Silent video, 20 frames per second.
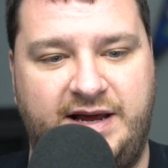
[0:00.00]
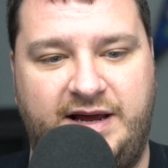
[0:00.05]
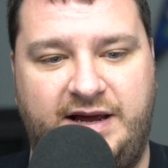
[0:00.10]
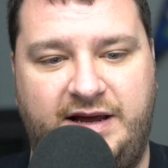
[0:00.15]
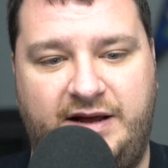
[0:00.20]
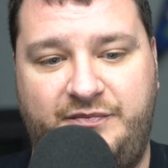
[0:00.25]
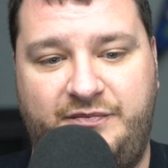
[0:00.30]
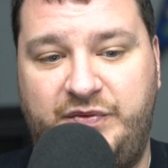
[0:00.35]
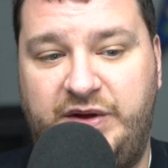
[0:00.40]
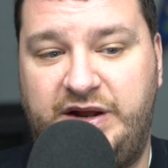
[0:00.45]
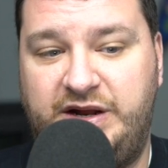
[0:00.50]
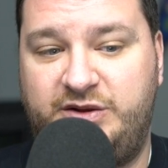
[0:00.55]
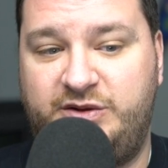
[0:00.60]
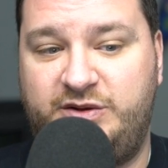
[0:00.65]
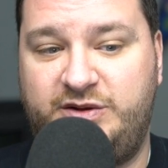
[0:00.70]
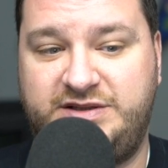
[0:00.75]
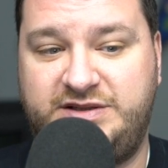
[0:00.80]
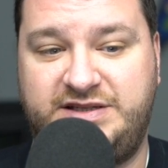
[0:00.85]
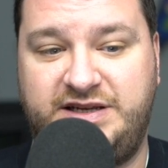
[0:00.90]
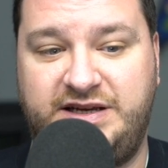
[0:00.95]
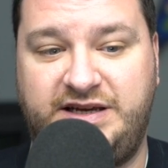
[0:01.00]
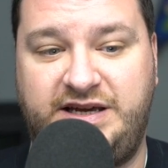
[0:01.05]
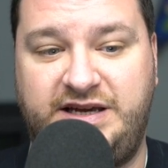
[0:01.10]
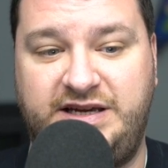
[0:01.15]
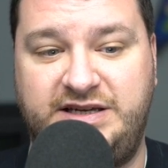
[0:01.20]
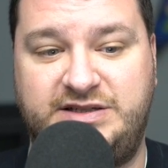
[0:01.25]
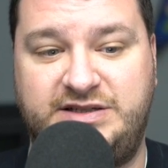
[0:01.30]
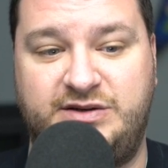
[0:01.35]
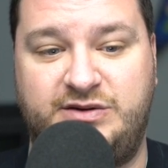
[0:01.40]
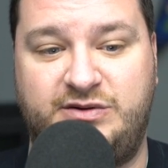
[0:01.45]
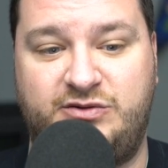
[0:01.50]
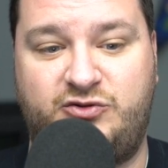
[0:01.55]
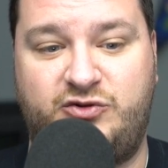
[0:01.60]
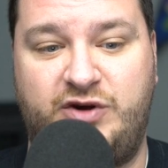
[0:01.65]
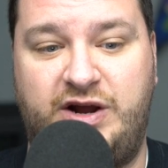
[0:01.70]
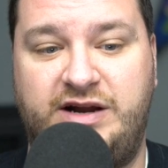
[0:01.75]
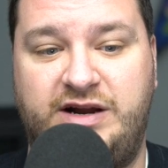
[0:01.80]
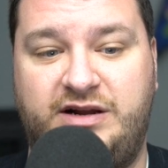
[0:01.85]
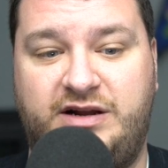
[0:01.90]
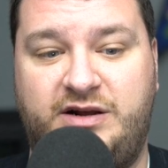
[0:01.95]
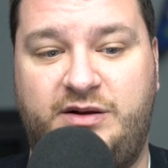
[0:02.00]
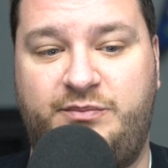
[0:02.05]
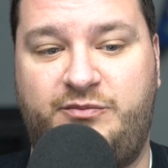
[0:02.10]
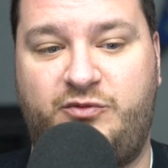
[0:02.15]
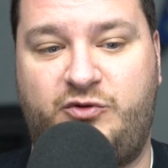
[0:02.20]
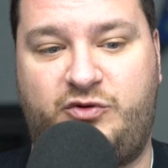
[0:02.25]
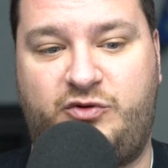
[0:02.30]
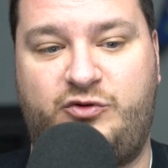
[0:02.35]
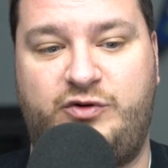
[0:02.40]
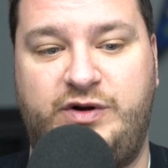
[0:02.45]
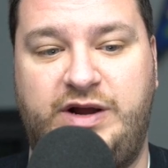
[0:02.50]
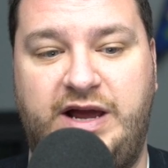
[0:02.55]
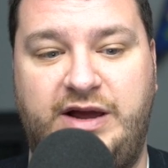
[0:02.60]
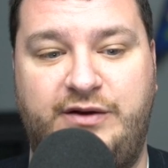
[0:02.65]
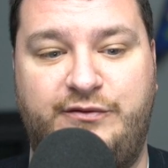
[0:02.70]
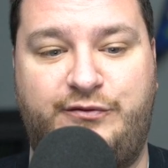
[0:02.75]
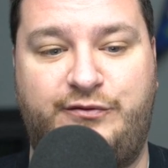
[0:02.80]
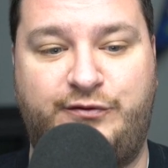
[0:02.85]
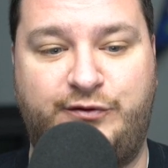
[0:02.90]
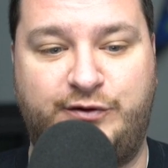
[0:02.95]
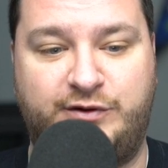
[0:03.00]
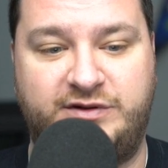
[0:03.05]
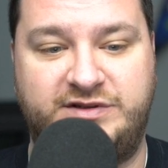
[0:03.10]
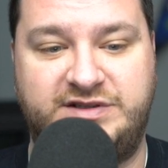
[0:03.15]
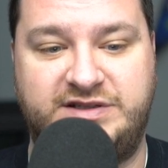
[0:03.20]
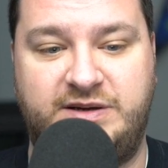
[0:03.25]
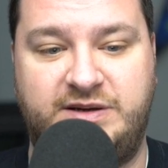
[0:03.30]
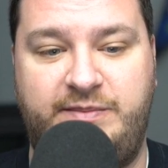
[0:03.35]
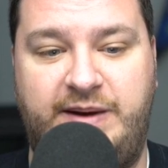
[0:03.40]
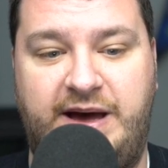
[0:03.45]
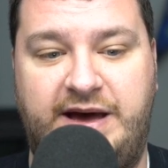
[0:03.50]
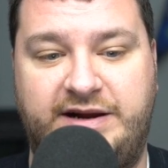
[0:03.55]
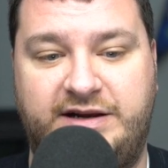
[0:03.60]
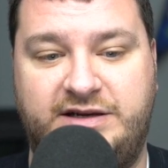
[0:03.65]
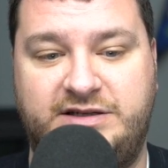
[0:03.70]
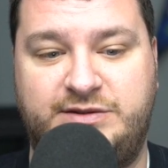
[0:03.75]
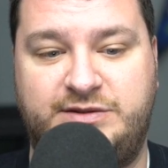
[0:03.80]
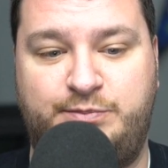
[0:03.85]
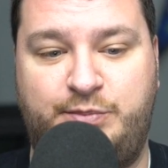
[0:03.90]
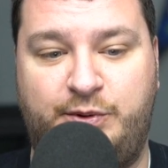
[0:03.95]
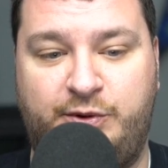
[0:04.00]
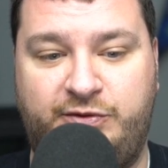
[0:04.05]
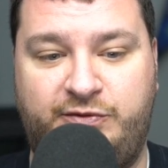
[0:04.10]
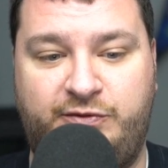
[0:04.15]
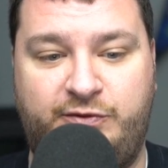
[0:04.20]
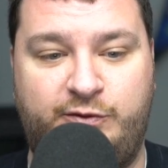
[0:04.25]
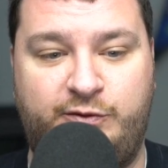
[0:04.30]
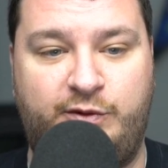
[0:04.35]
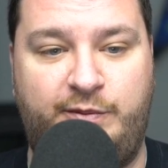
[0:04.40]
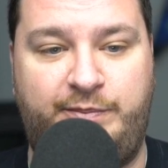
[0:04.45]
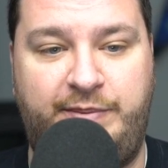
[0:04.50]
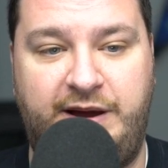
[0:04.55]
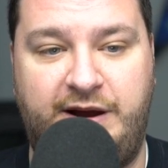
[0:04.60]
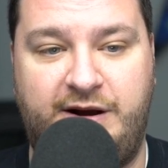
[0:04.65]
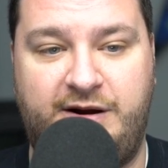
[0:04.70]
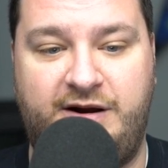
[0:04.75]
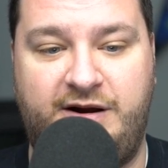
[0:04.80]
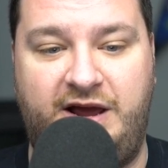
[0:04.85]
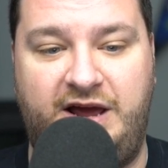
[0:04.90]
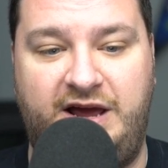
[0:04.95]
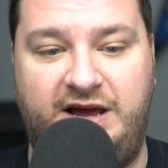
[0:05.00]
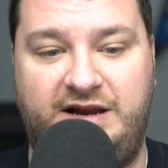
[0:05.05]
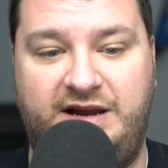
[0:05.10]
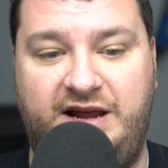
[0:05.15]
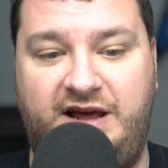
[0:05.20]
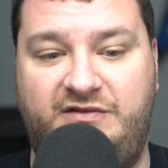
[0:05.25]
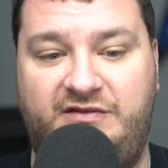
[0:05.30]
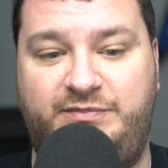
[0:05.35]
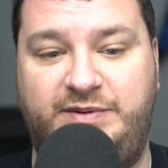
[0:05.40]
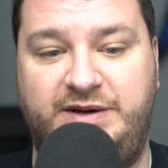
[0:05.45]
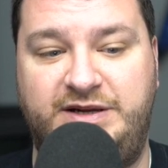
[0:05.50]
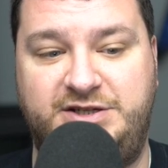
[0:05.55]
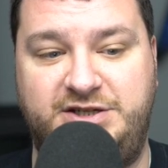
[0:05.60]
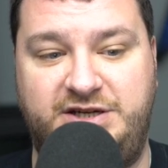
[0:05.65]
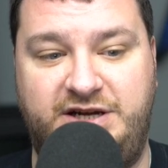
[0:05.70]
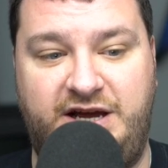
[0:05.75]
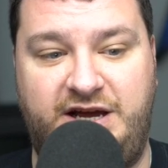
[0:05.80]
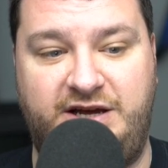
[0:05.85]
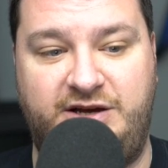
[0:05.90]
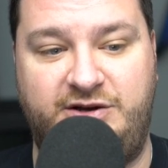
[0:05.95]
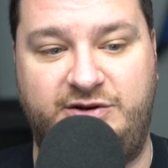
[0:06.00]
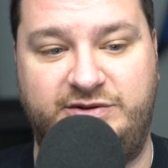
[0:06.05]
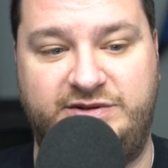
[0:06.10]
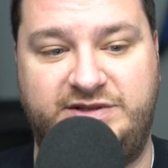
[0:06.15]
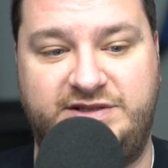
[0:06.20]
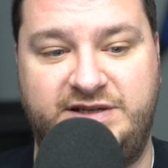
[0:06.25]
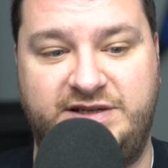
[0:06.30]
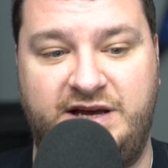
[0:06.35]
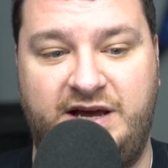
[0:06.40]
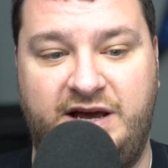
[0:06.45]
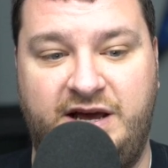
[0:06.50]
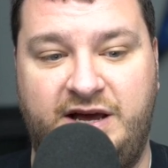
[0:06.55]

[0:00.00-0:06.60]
And it looks like he's trying to create full schematics both for repair and FPGA use.